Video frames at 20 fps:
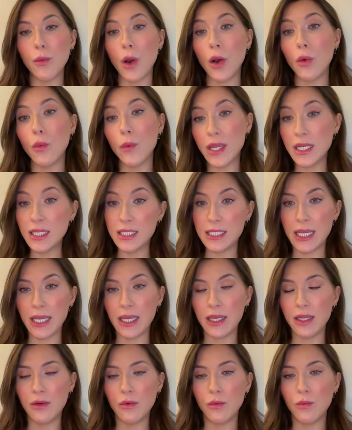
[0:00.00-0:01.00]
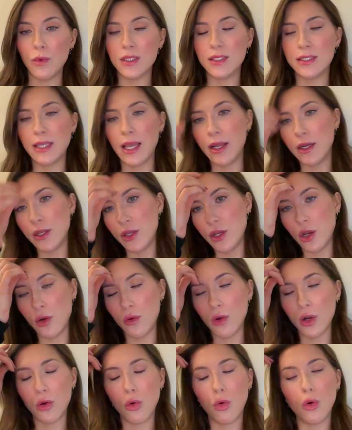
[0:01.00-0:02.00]
what we did was get,
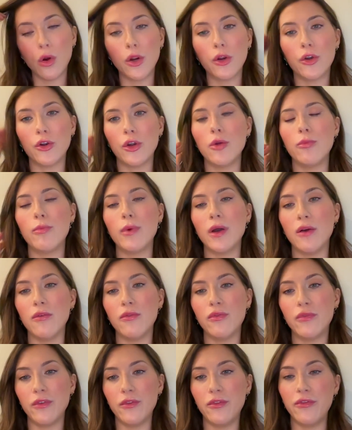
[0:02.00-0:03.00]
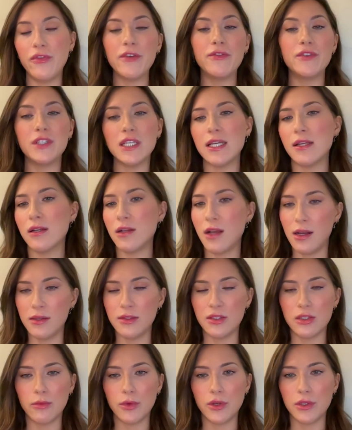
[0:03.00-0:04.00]
a core group of 15
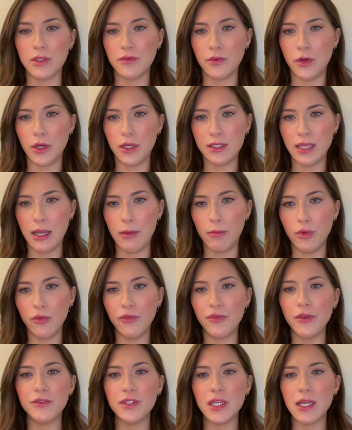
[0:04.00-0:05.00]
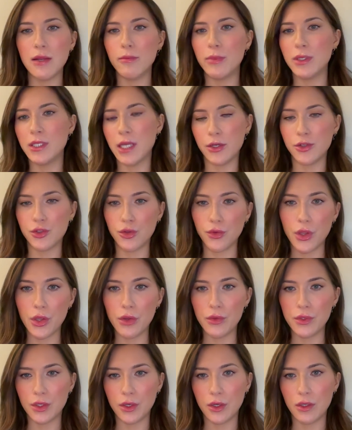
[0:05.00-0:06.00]
customers, for example, 15 potential
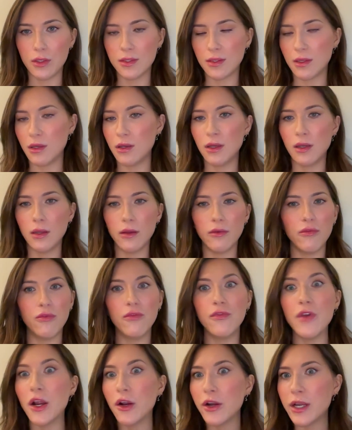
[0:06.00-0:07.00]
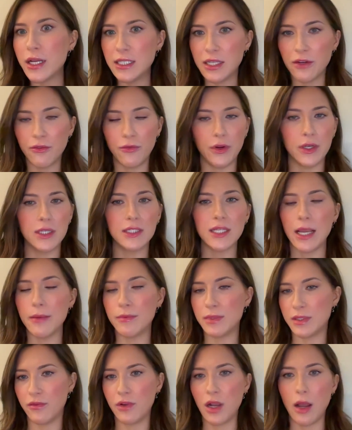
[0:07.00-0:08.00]
users, very different
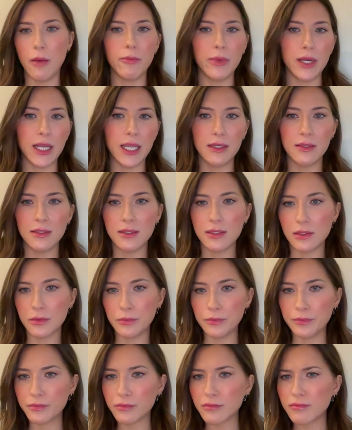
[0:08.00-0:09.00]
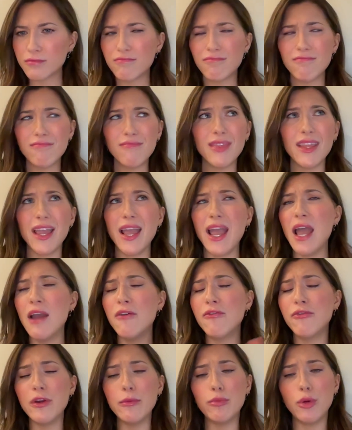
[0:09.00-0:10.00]
types of companies,
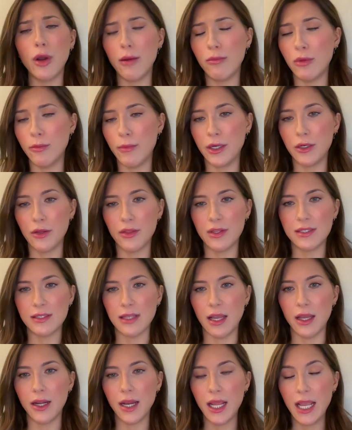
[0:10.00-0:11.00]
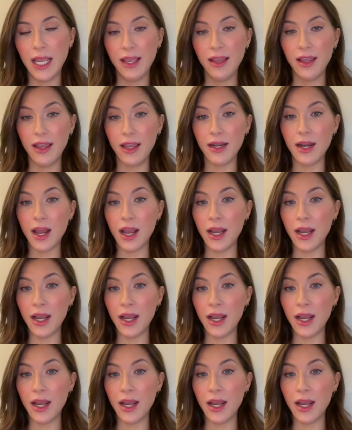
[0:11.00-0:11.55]
every problem under the sun. And